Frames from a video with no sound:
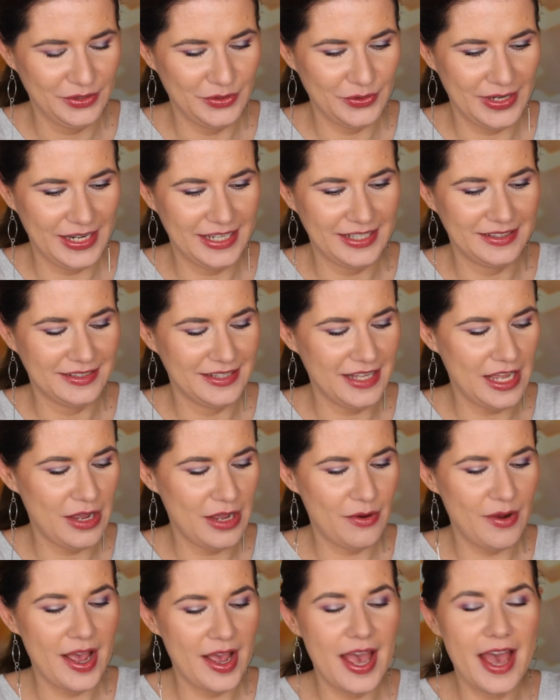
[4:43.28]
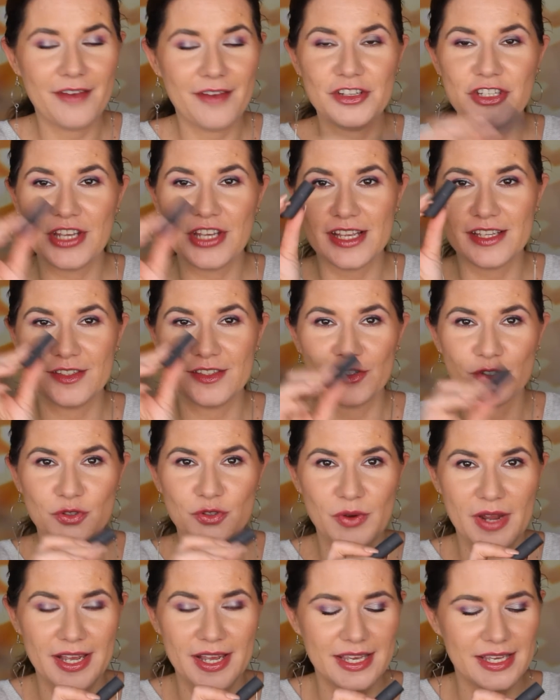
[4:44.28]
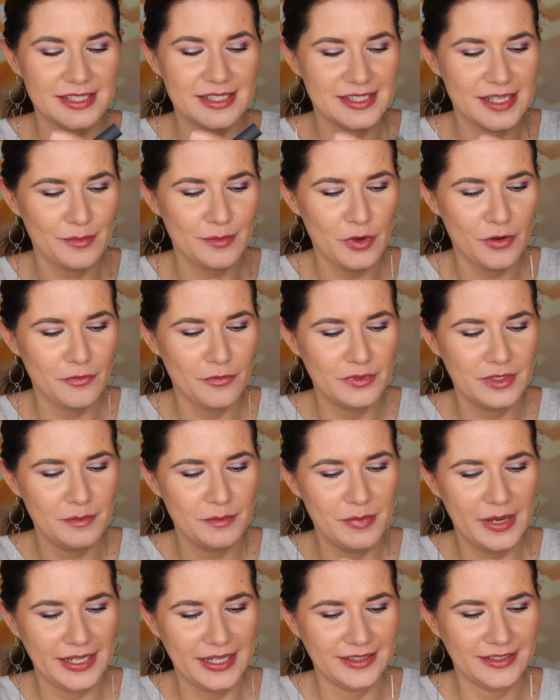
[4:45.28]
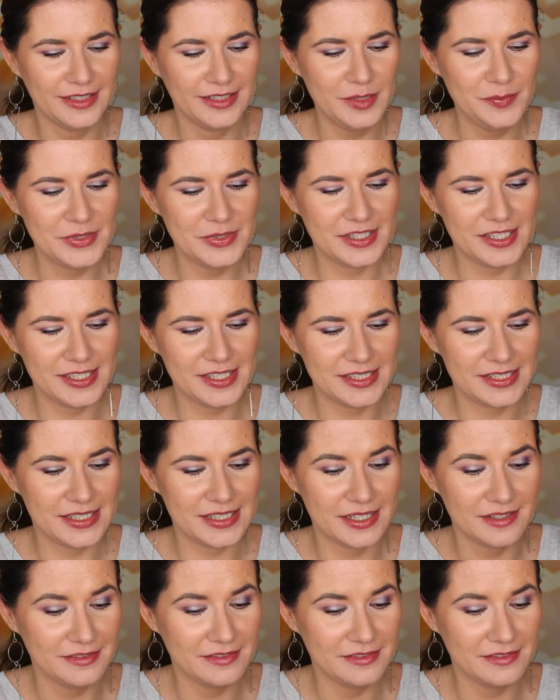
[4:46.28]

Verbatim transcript: Great. Now I have a chance to try some of the Bite lipsticks.